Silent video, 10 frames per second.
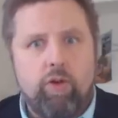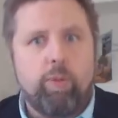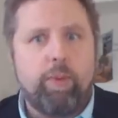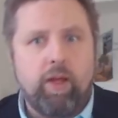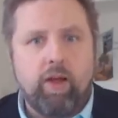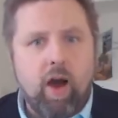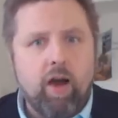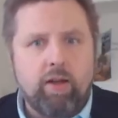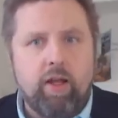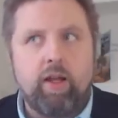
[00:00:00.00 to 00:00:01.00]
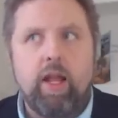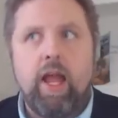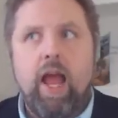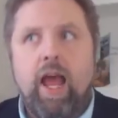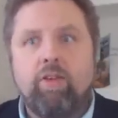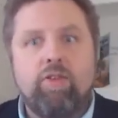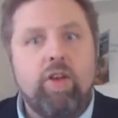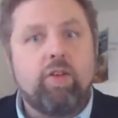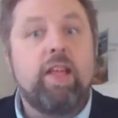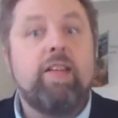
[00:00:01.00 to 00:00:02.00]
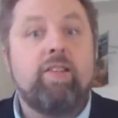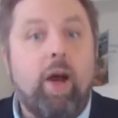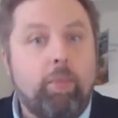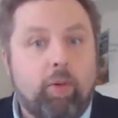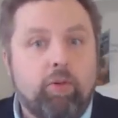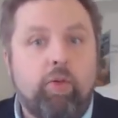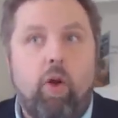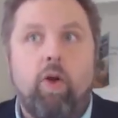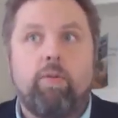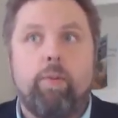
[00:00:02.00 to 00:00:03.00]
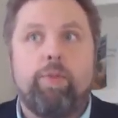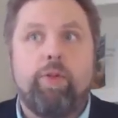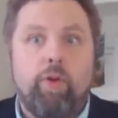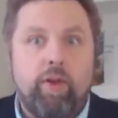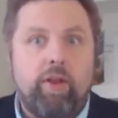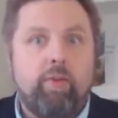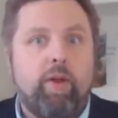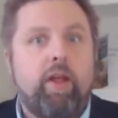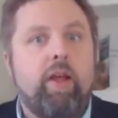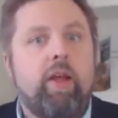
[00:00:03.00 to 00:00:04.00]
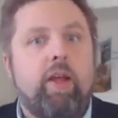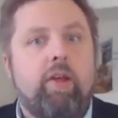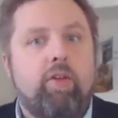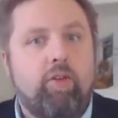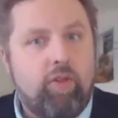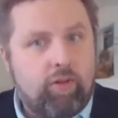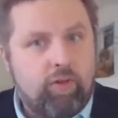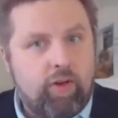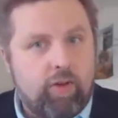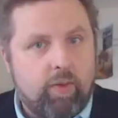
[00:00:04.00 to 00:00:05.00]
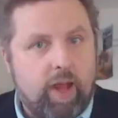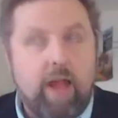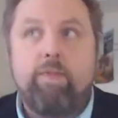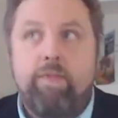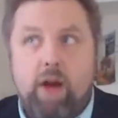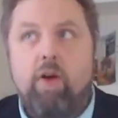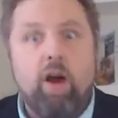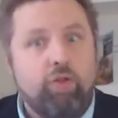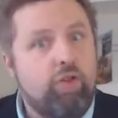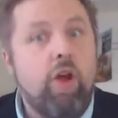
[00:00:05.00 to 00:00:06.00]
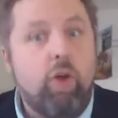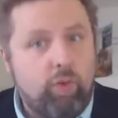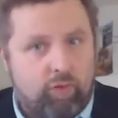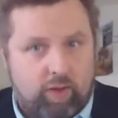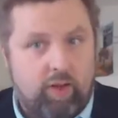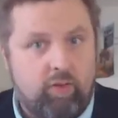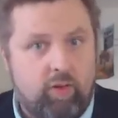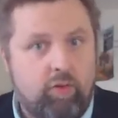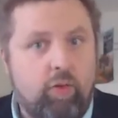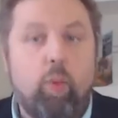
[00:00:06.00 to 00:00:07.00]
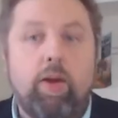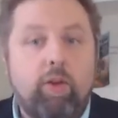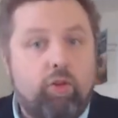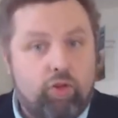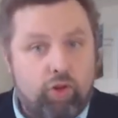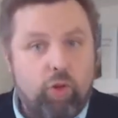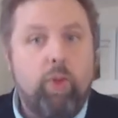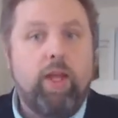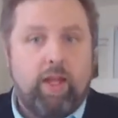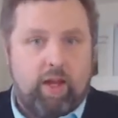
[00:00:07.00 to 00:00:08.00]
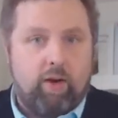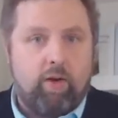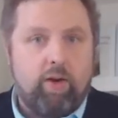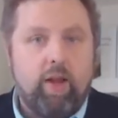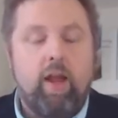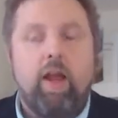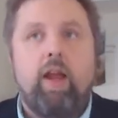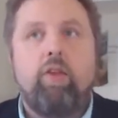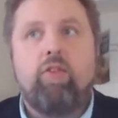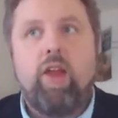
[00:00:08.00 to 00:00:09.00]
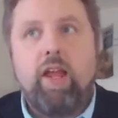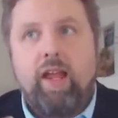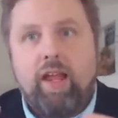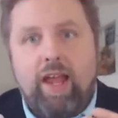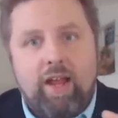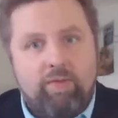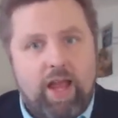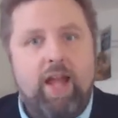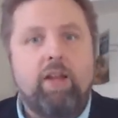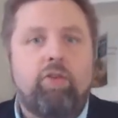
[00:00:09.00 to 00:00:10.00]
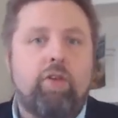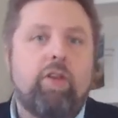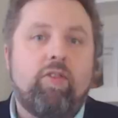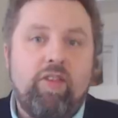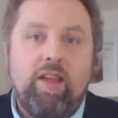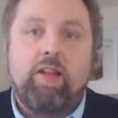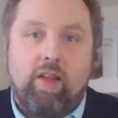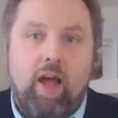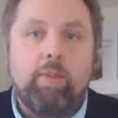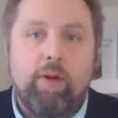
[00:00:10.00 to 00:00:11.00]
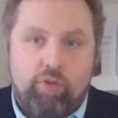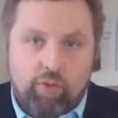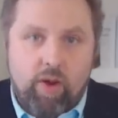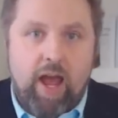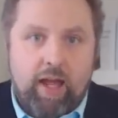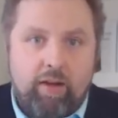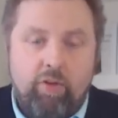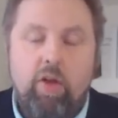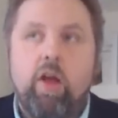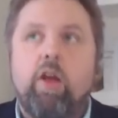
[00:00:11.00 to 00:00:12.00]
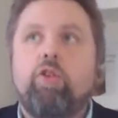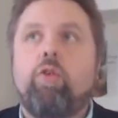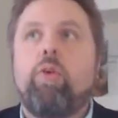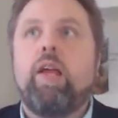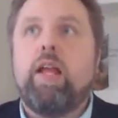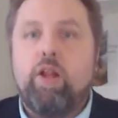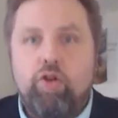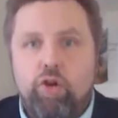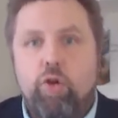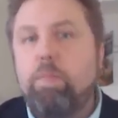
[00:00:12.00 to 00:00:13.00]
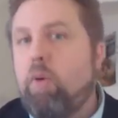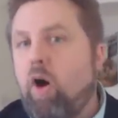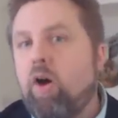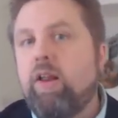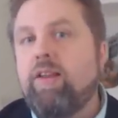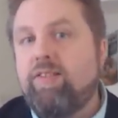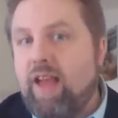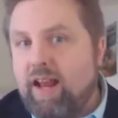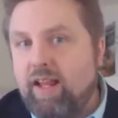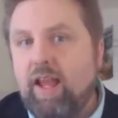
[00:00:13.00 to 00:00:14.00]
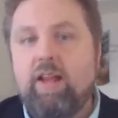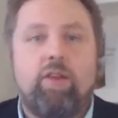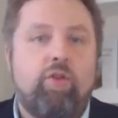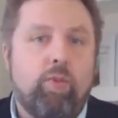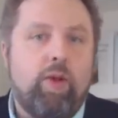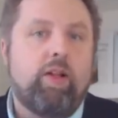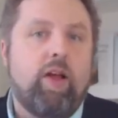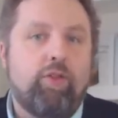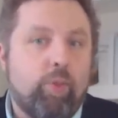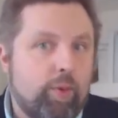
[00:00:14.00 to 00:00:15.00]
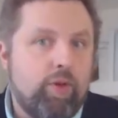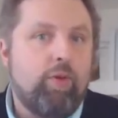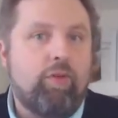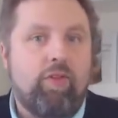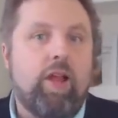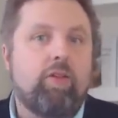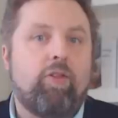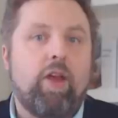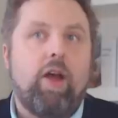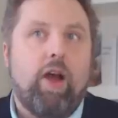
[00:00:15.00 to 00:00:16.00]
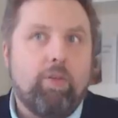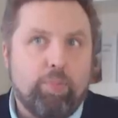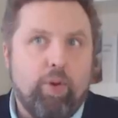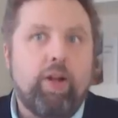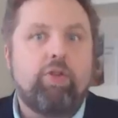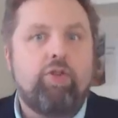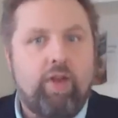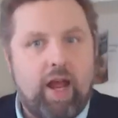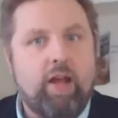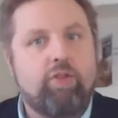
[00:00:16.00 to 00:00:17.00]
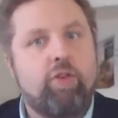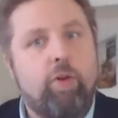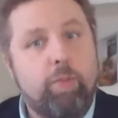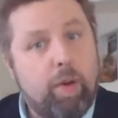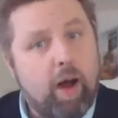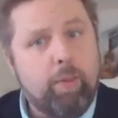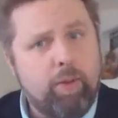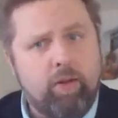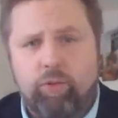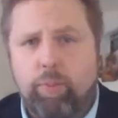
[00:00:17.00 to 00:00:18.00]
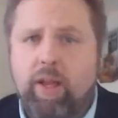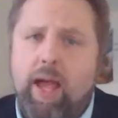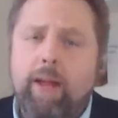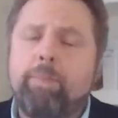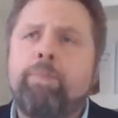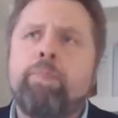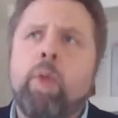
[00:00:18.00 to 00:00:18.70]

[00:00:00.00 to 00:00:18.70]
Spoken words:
the European continent has nearly doubled, growing from 33 to 63. And Farage knows this. And so what he's doing here is taking advantage of this de-alignment trend to create a new party dedicated to realize a renewed sense of British national populism. Again,